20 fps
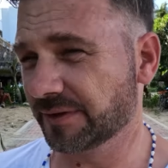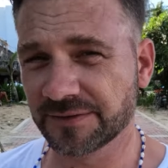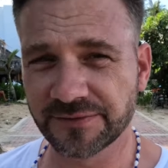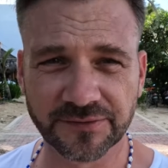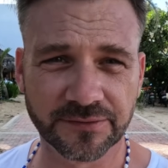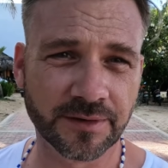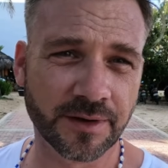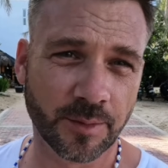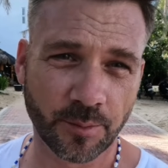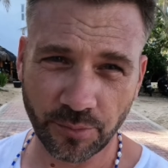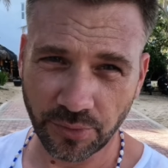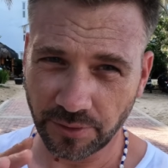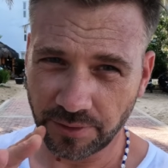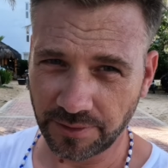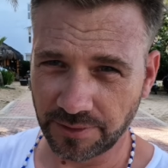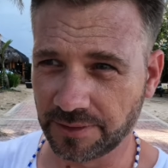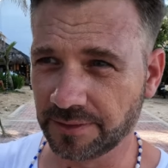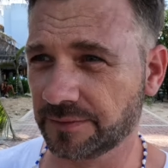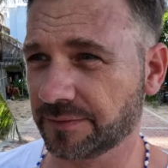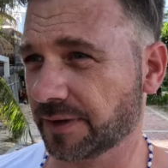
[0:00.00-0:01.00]
of this, put
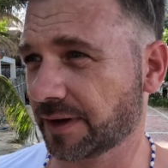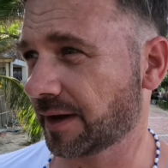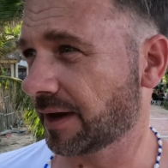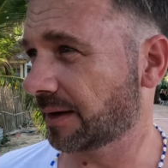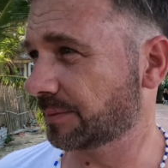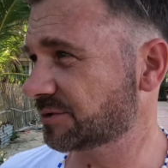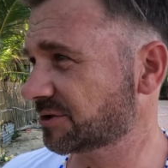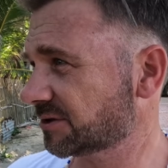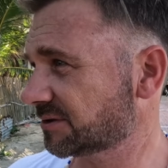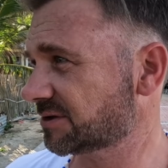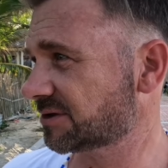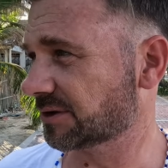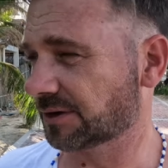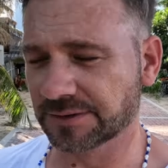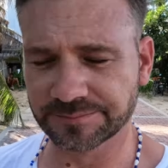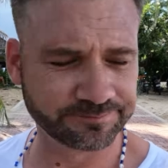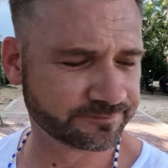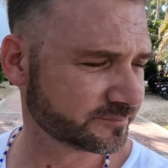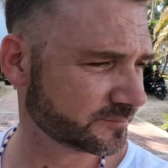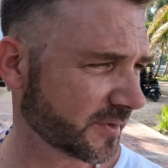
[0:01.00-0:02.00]
it in the captions,
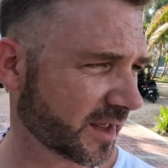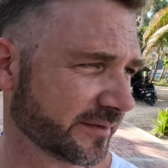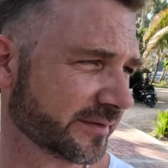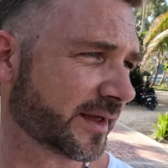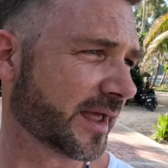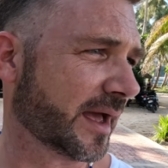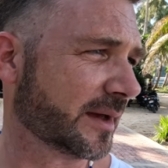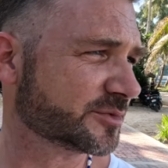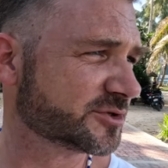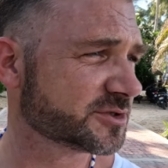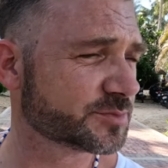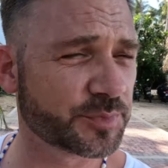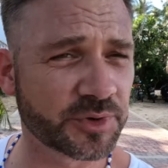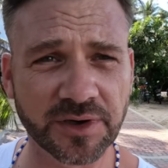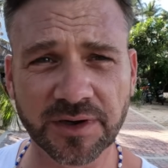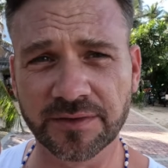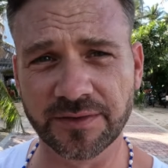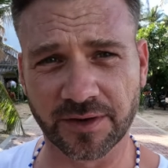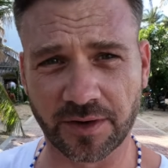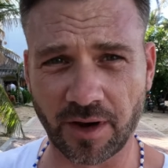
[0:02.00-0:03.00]
or not in the captions,
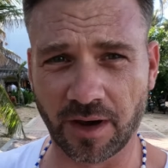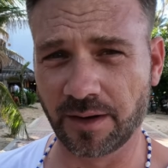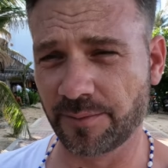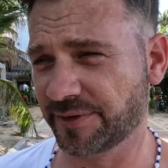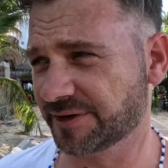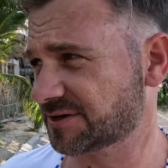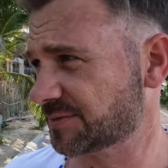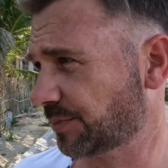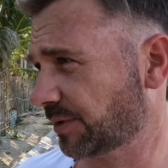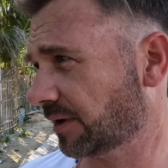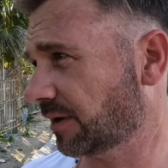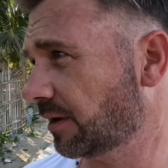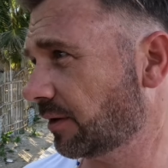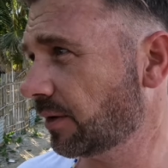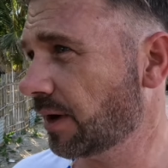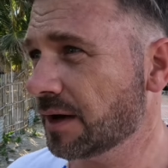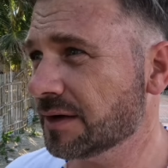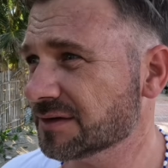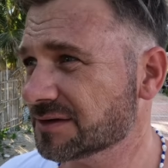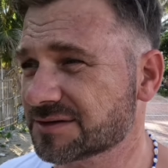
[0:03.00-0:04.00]
put it in the comments
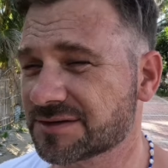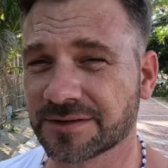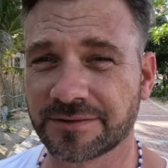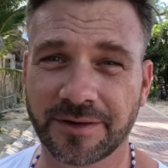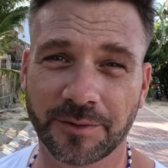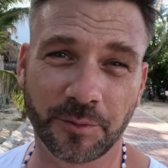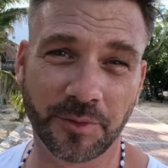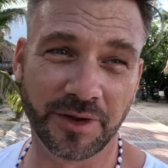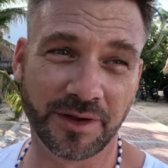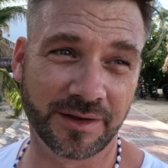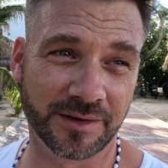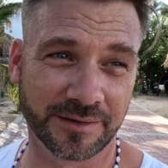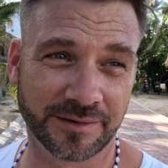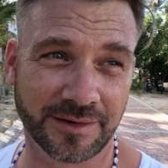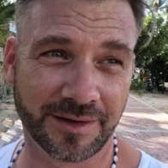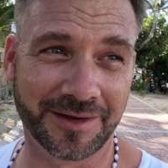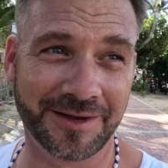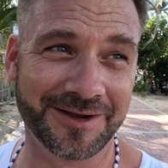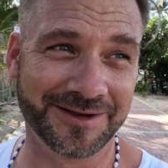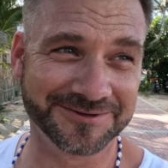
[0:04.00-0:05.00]
below so that we
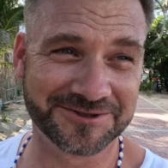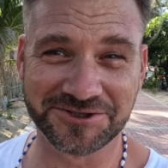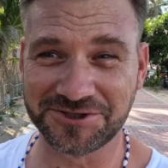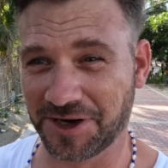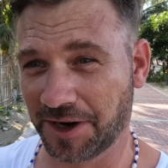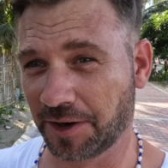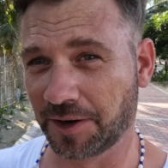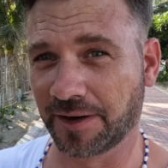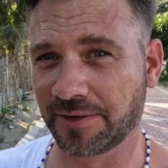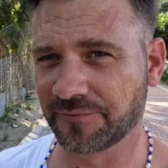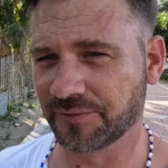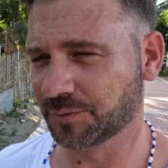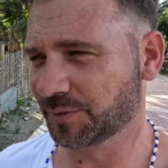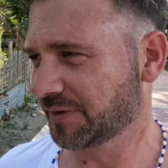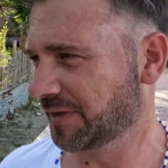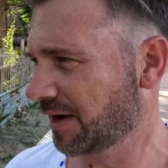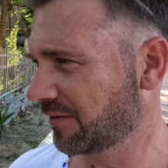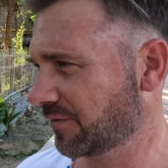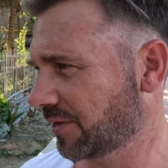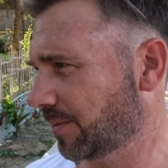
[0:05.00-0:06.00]
can share
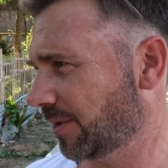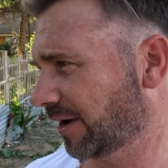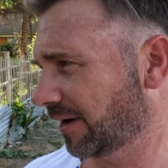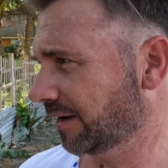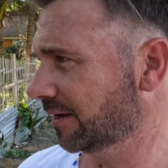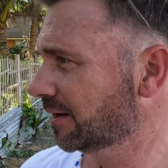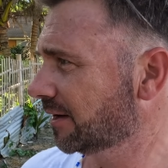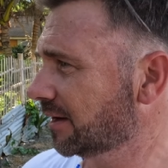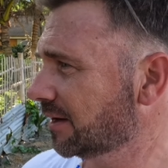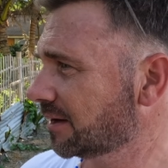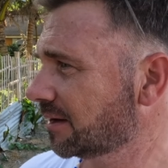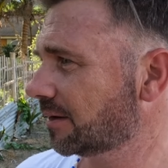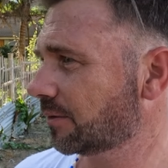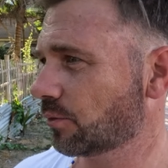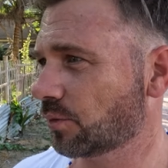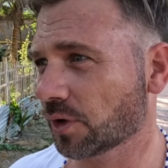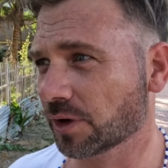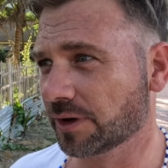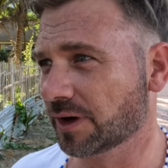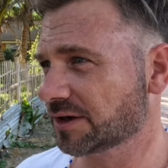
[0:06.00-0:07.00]
with everybody.
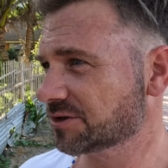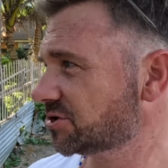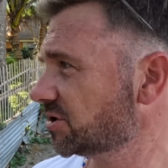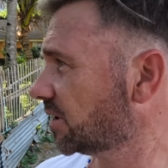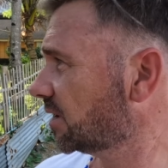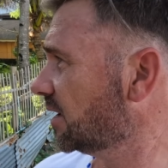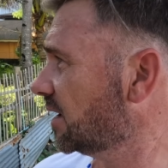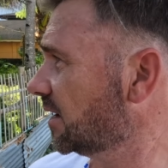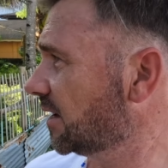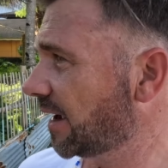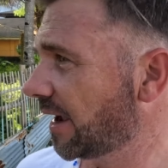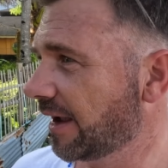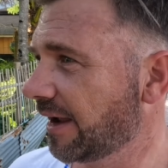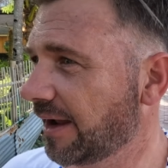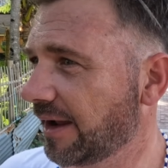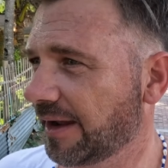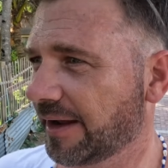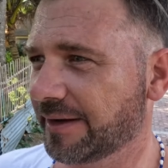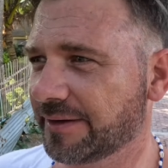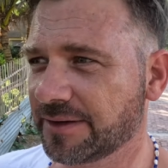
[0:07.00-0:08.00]
We're not sure.
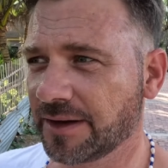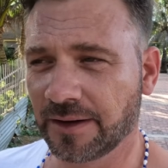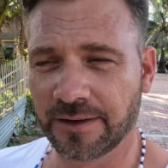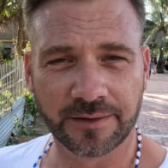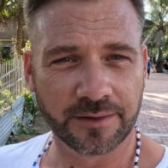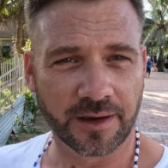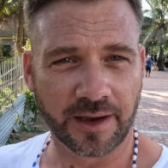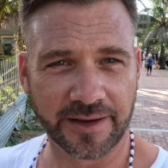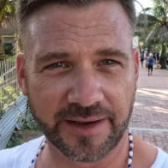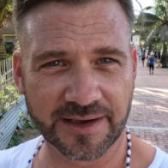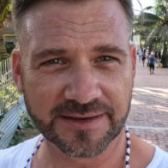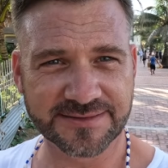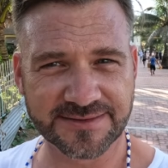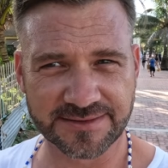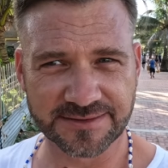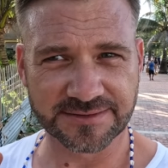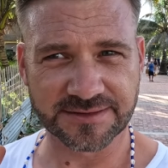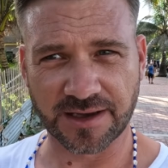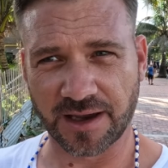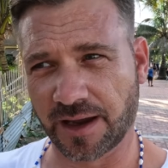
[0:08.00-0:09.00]
And I guess
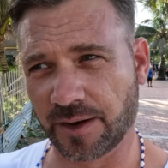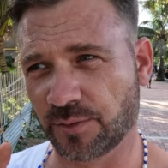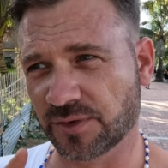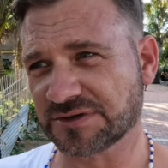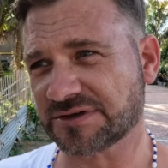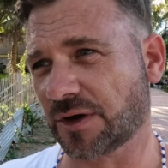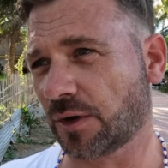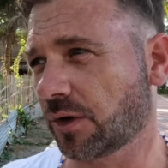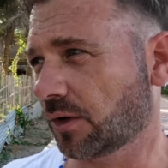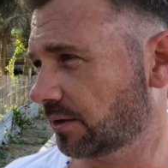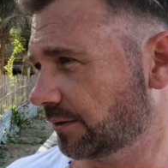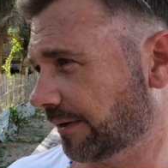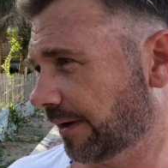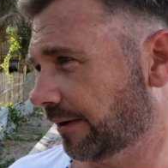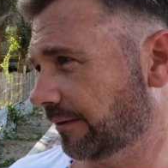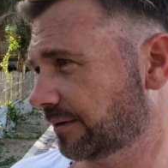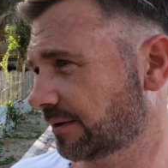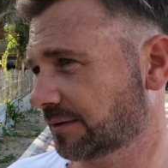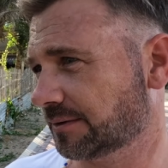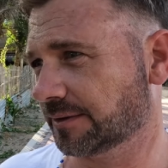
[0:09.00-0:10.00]
this guy was a
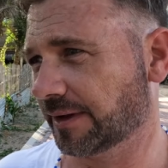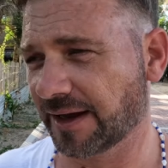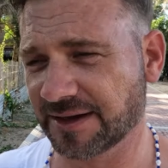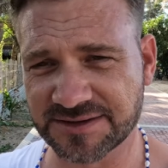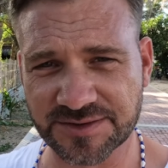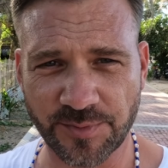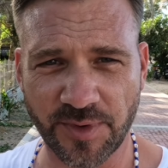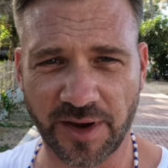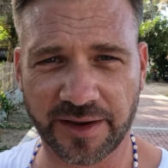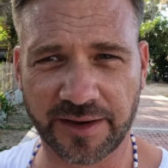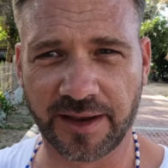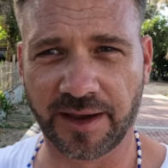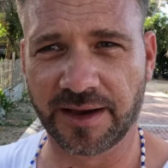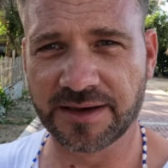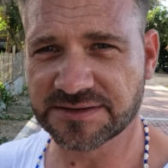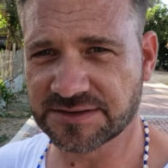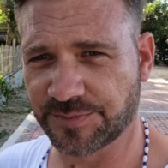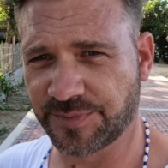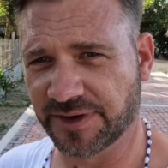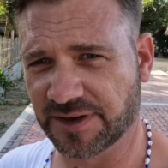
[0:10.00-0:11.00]
holdout. That's my
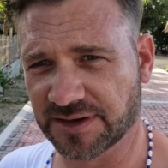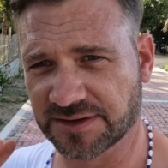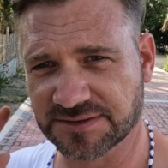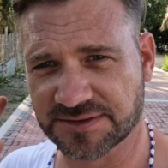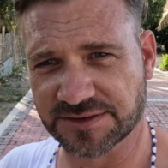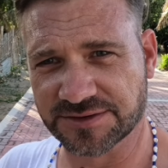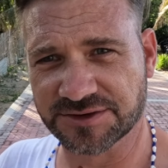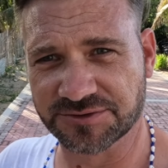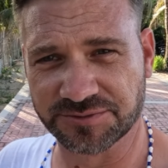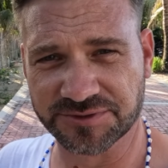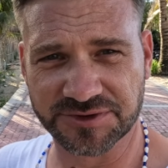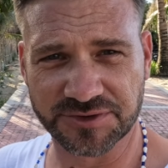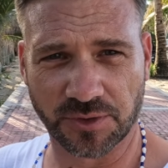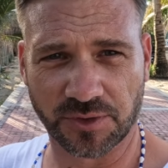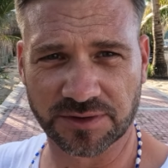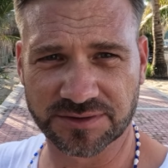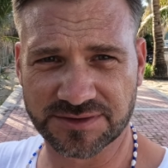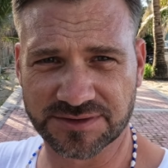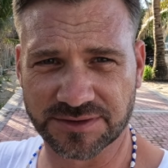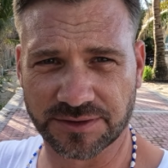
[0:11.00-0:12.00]
guess, because there's
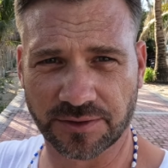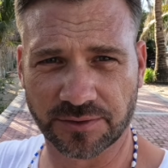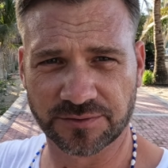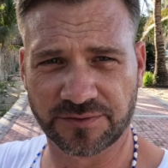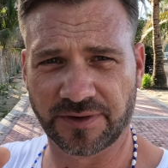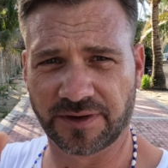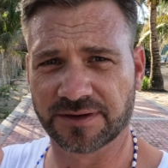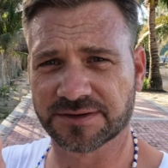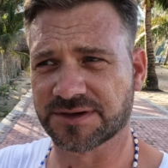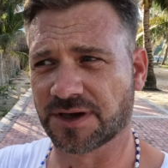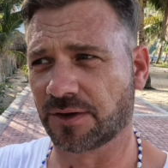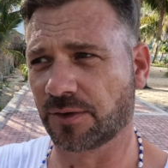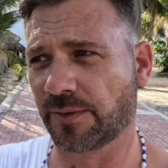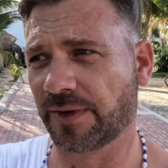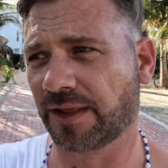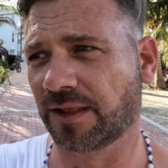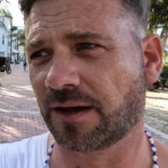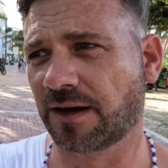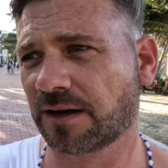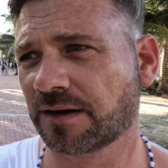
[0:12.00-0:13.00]
resorts and hotels all the
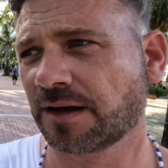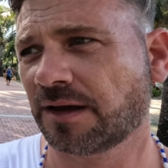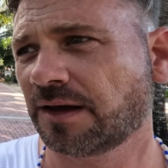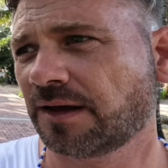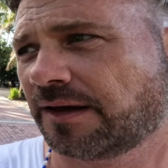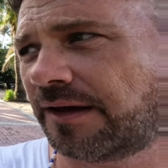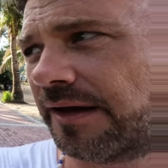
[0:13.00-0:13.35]
way along.